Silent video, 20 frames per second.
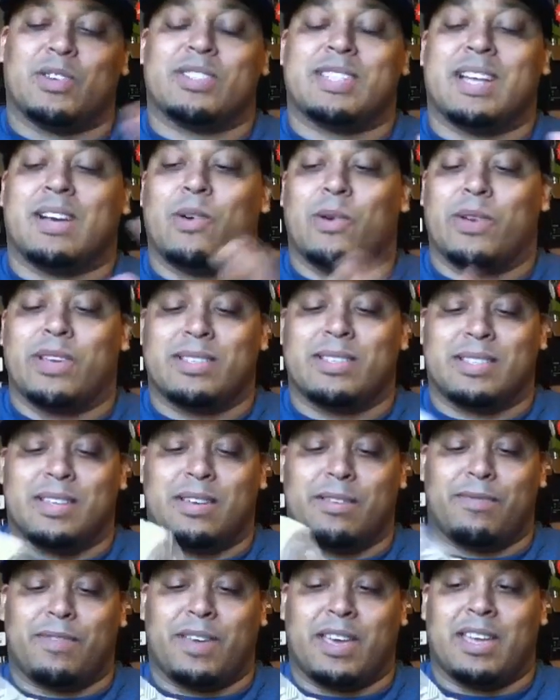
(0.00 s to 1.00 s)
Georgetown Hoyas
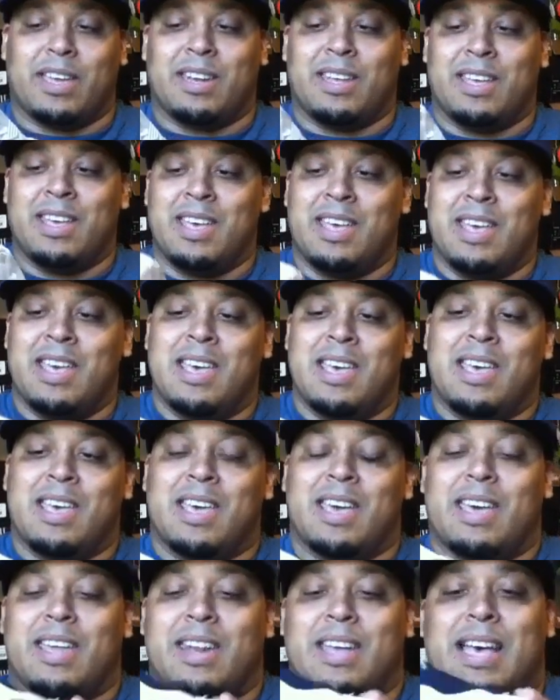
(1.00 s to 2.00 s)
uh, fan,
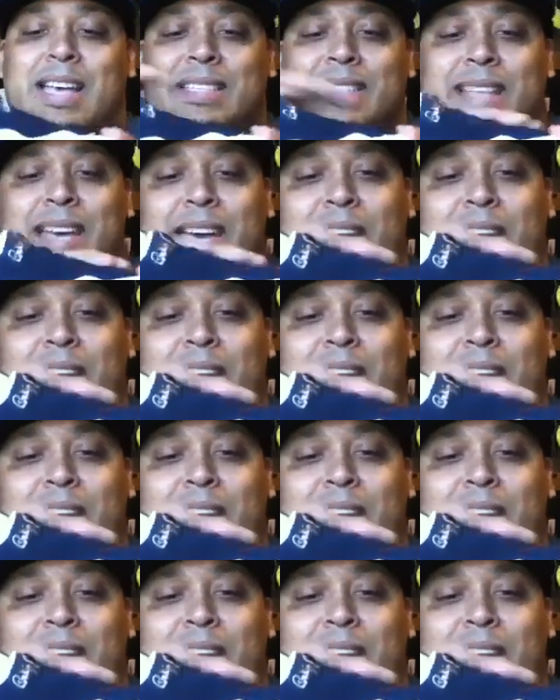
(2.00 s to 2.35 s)
and it has